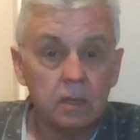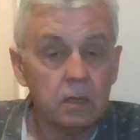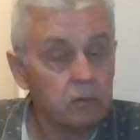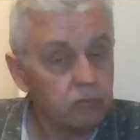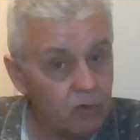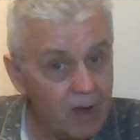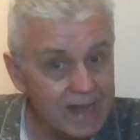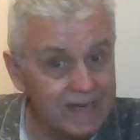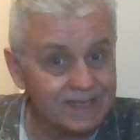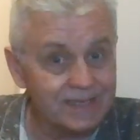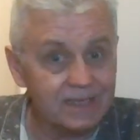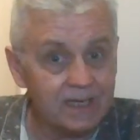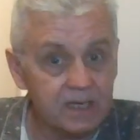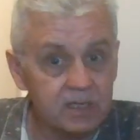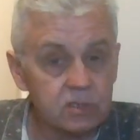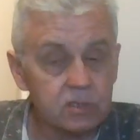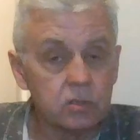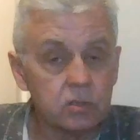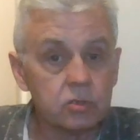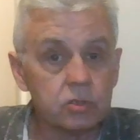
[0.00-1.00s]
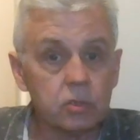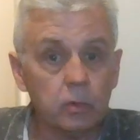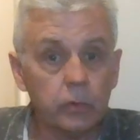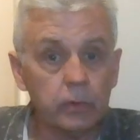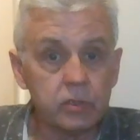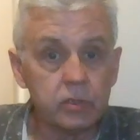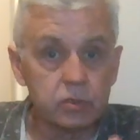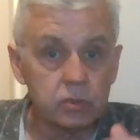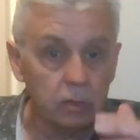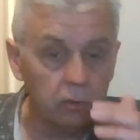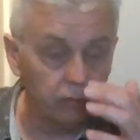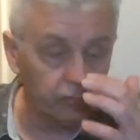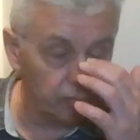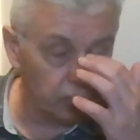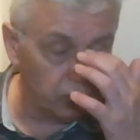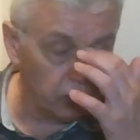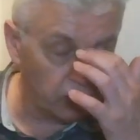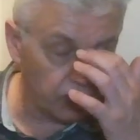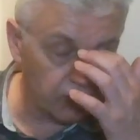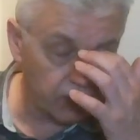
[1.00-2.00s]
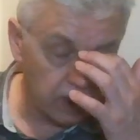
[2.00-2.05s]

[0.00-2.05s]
racists, and so on and so forth.